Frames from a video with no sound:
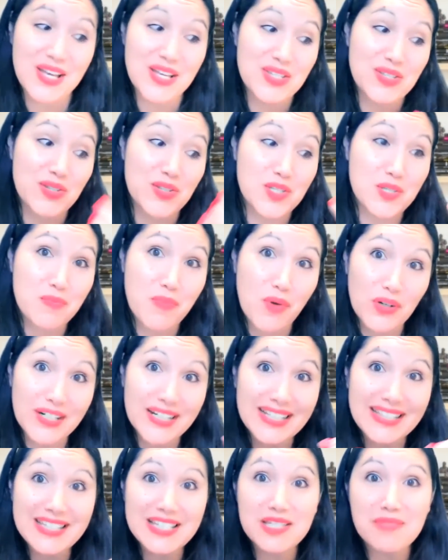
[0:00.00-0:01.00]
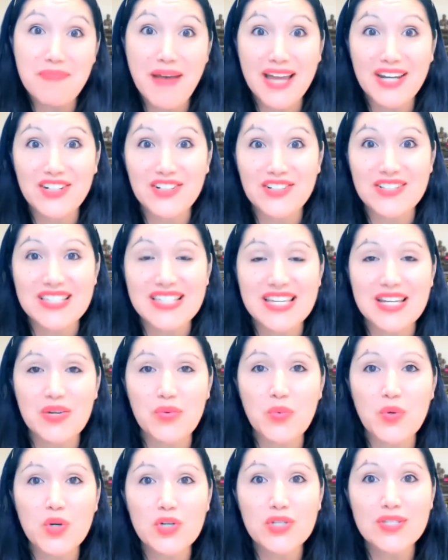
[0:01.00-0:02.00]
So spotting these patterns
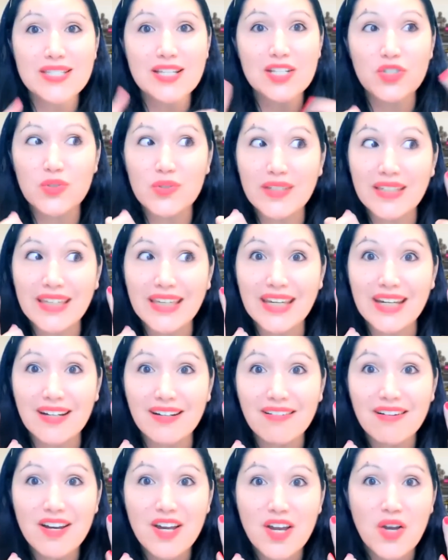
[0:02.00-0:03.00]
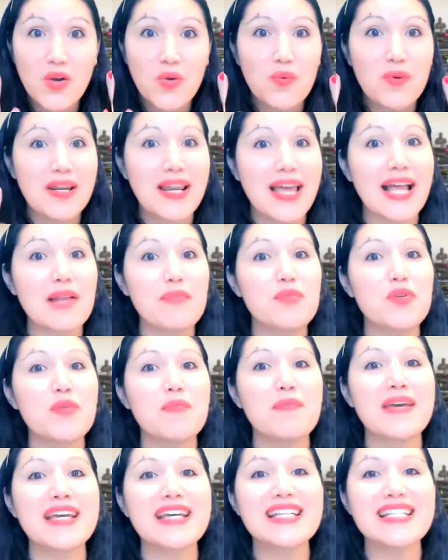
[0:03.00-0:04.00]
in words that you hear will help you
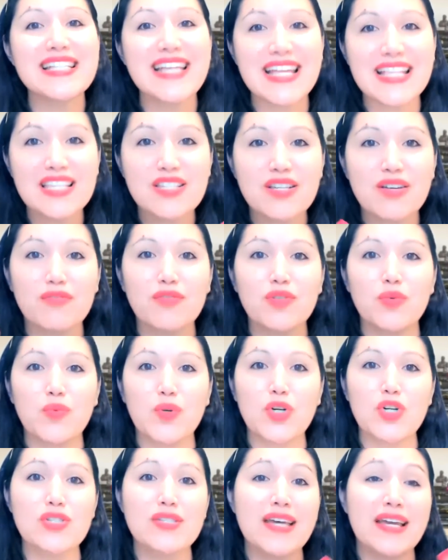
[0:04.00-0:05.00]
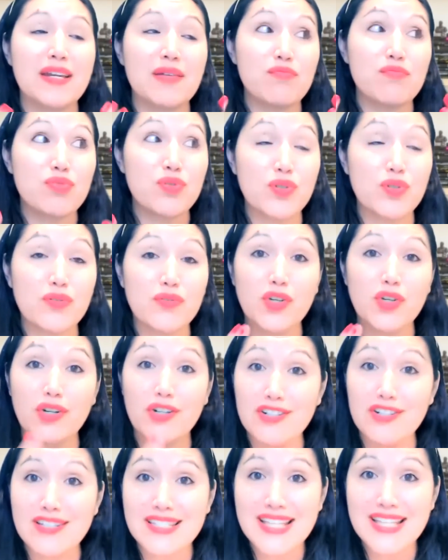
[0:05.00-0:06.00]
make sense of the words and improve your
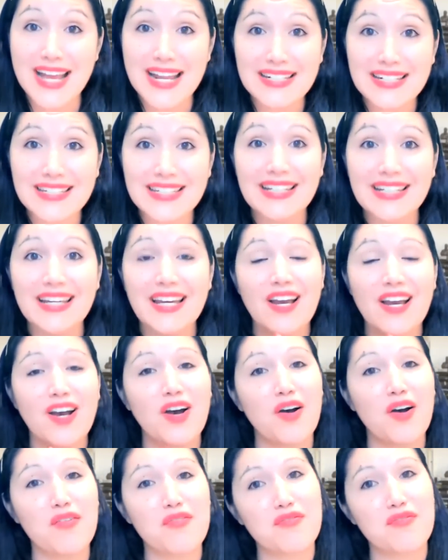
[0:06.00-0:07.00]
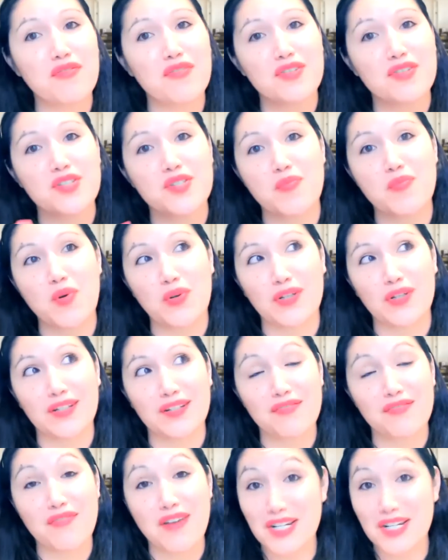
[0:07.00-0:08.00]
understanding of
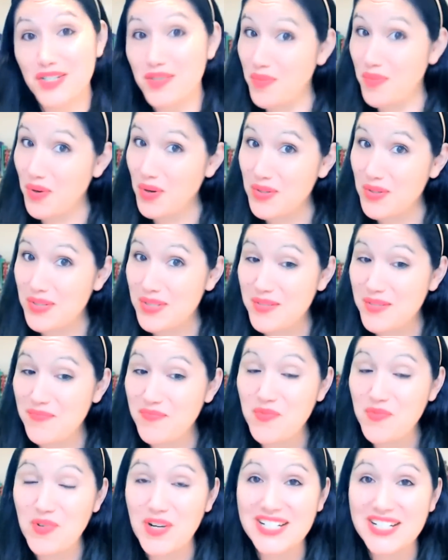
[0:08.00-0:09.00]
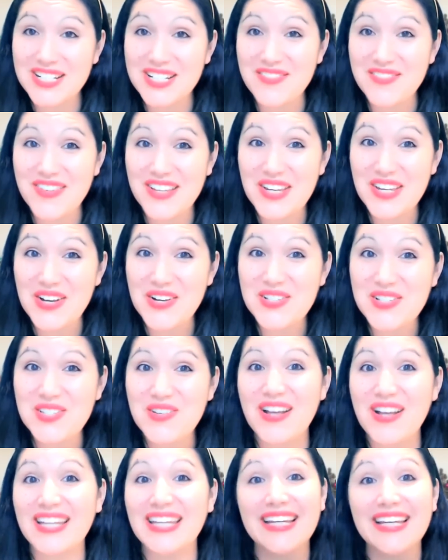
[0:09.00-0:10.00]
spoken French words. Watch this video
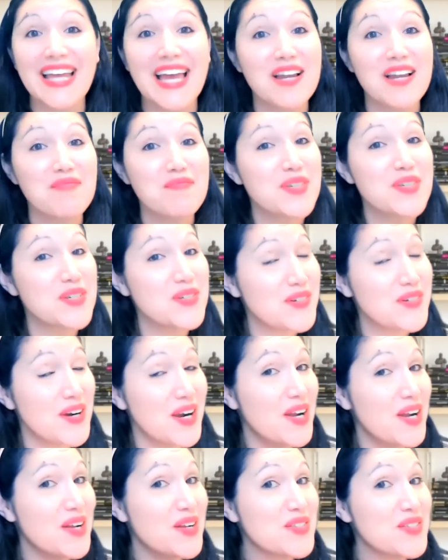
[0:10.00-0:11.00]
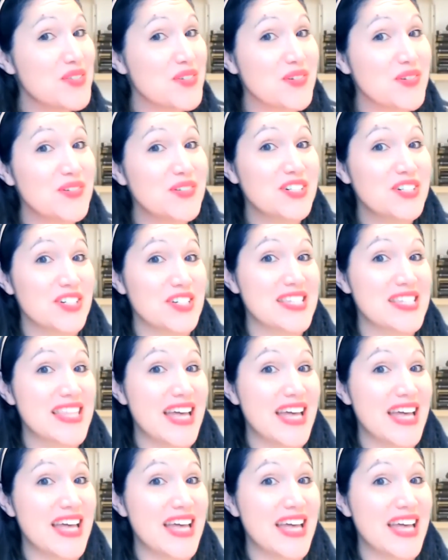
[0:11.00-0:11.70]
so I can help you do just